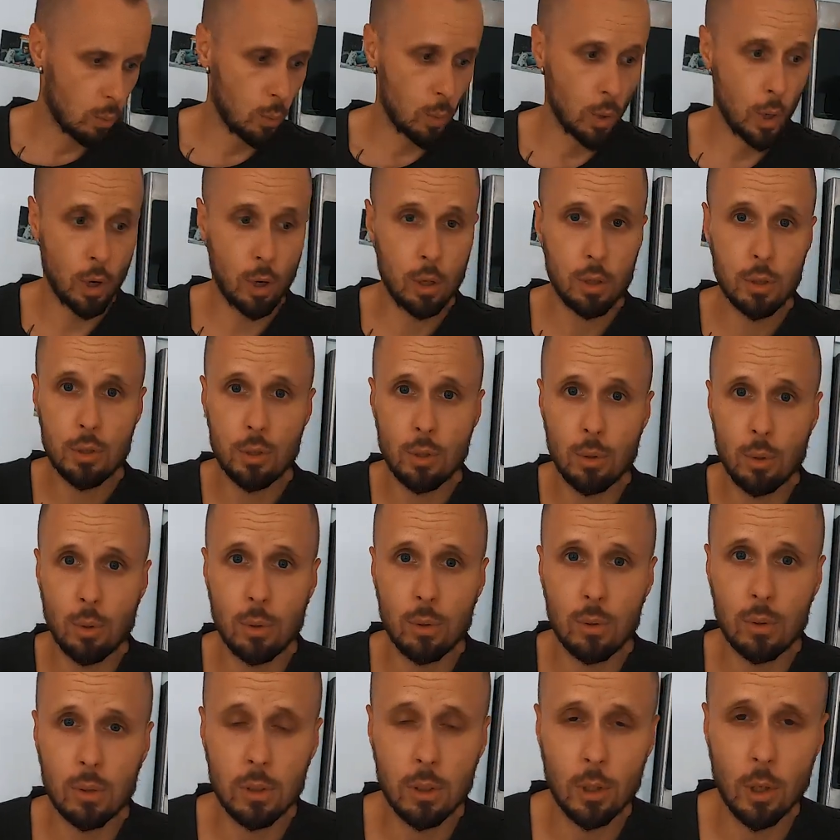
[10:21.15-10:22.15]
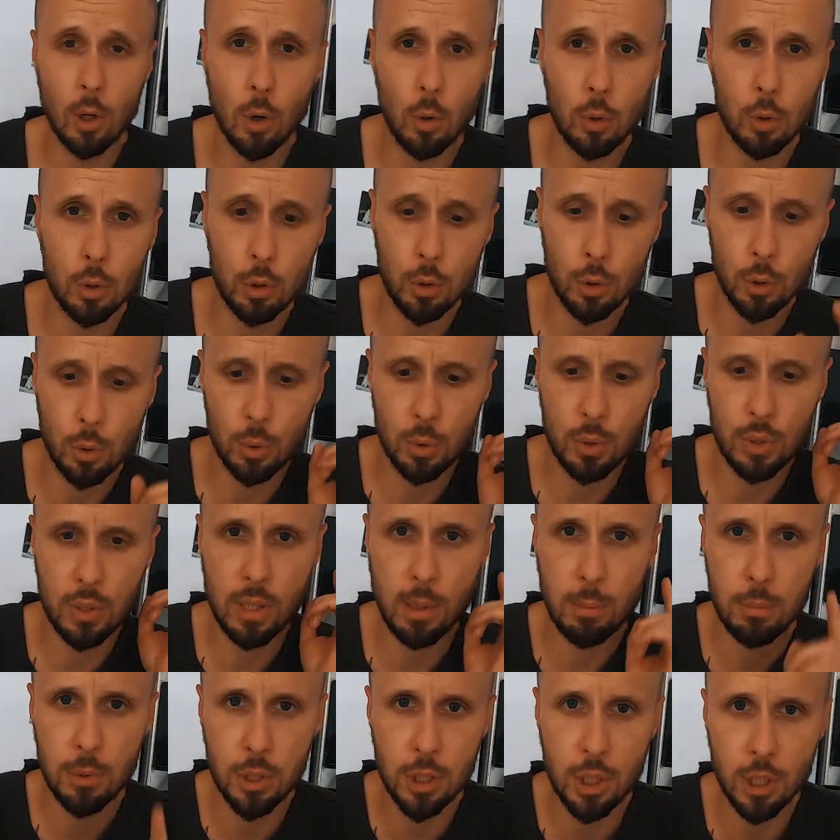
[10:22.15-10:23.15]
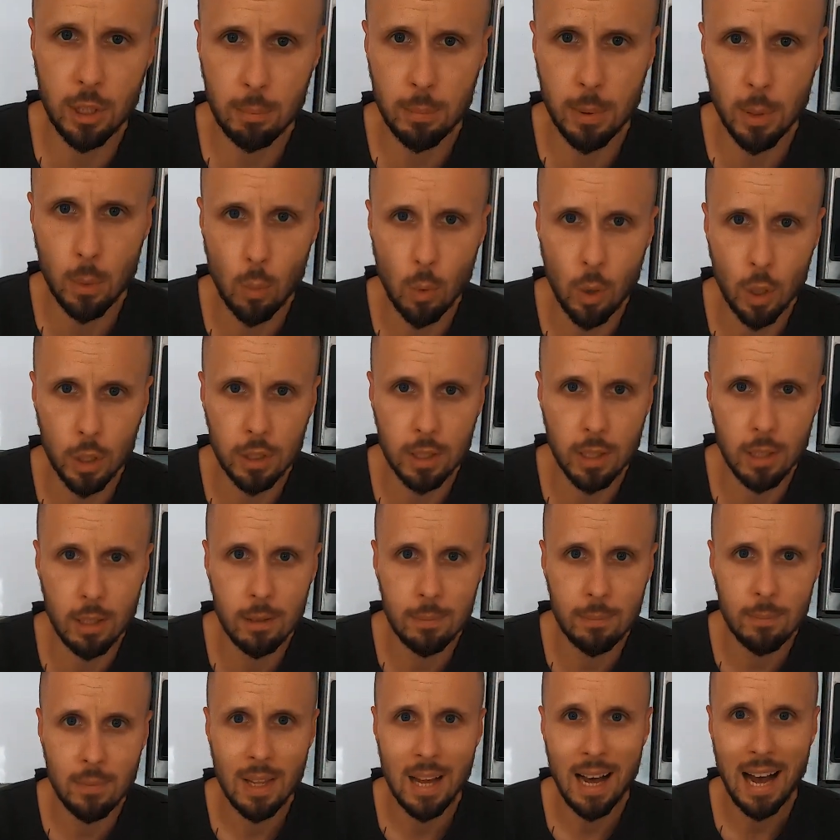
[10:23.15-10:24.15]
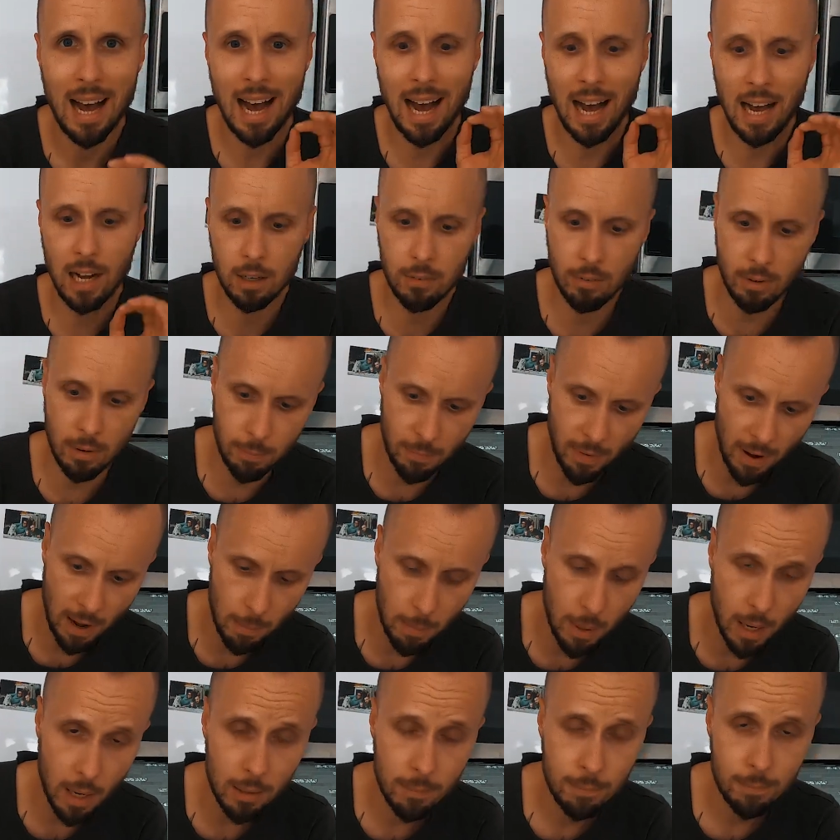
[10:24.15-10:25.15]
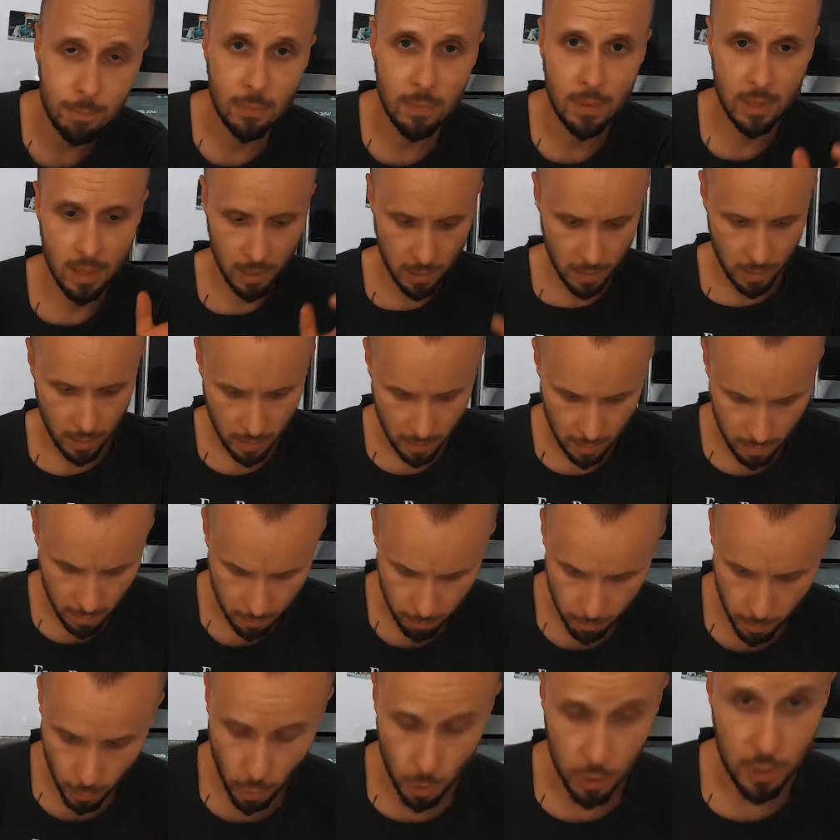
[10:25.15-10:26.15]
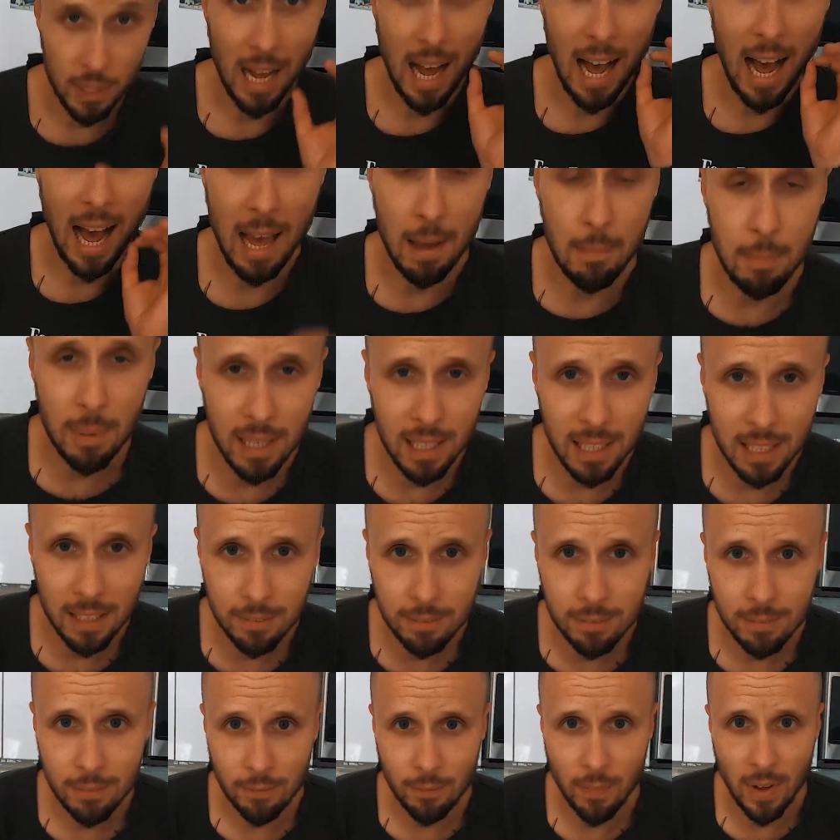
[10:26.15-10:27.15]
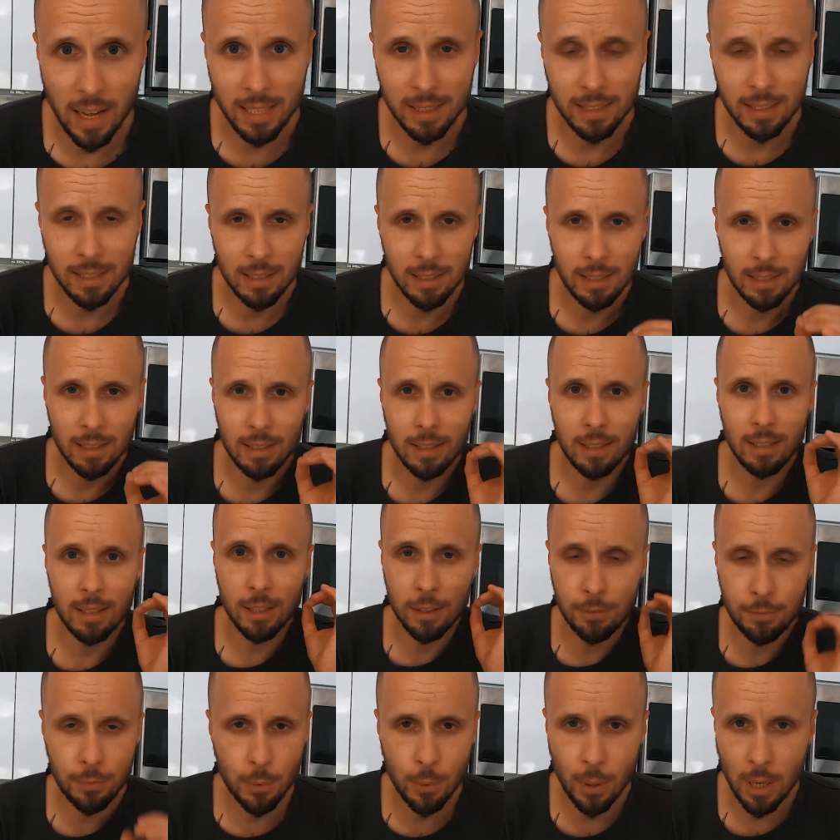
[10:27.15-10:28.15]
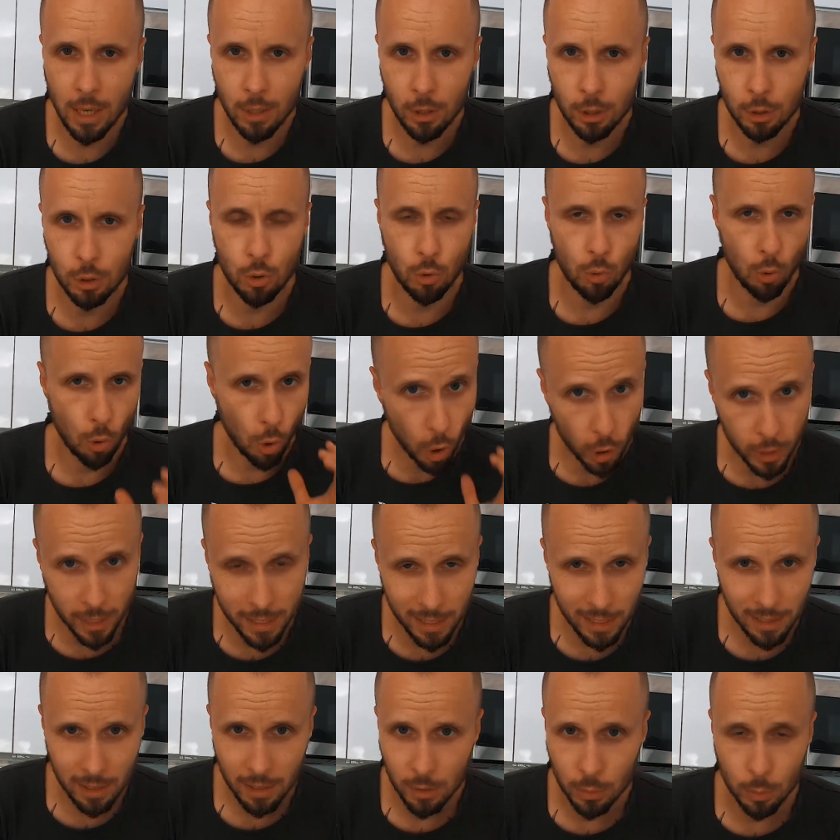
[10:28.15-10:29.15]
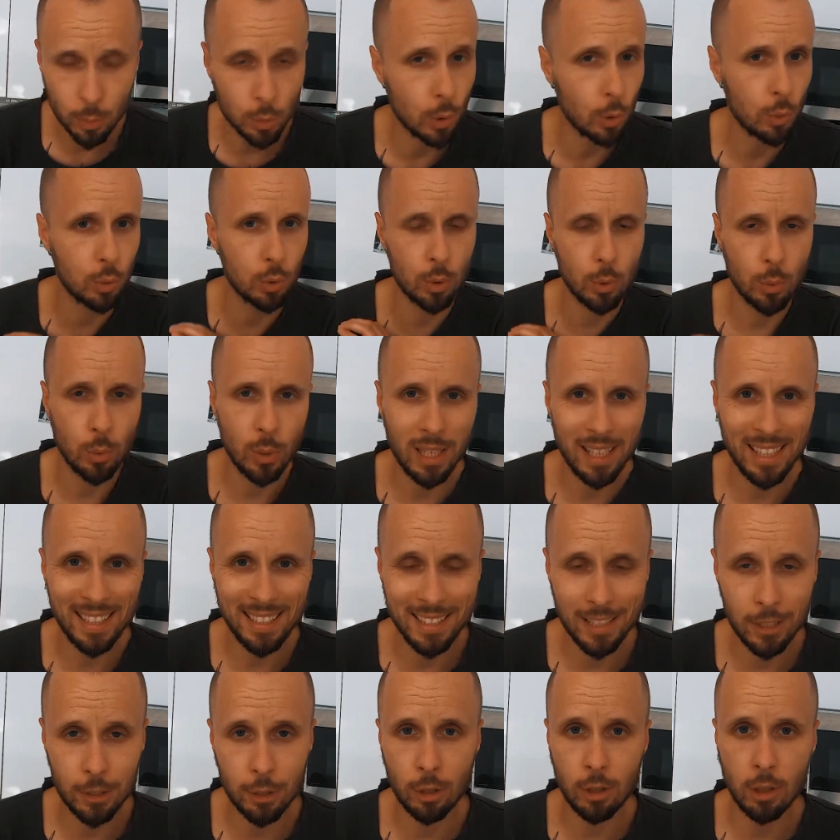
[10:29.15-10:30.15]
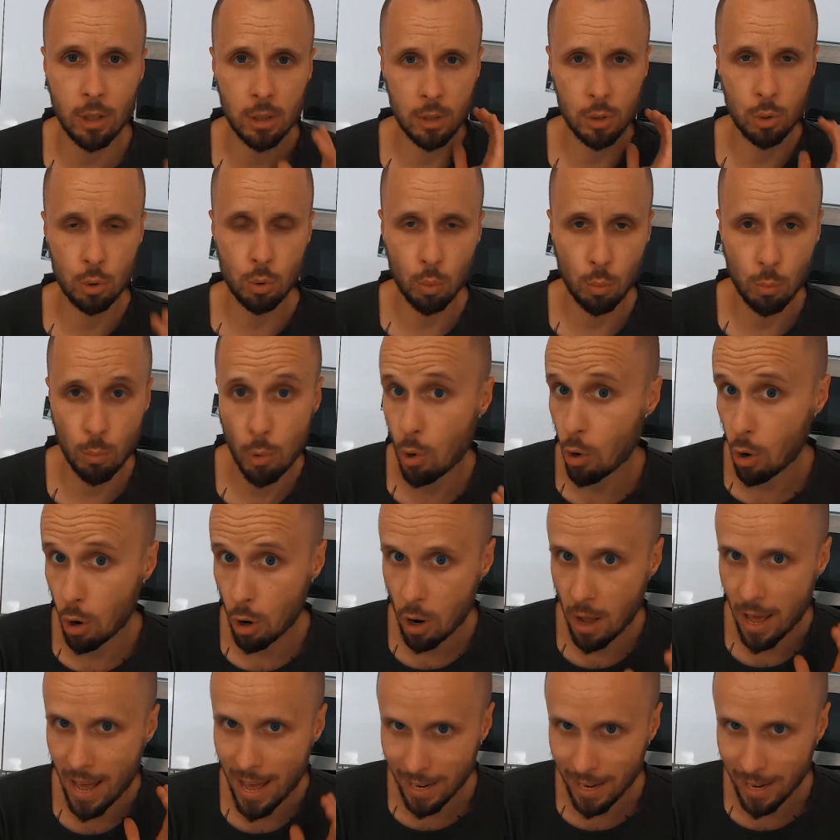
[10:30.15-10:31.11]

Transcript: We're also going to use some chickpea water, aquafaba, because I believe that if you are not rocky, you don't really need to consume raw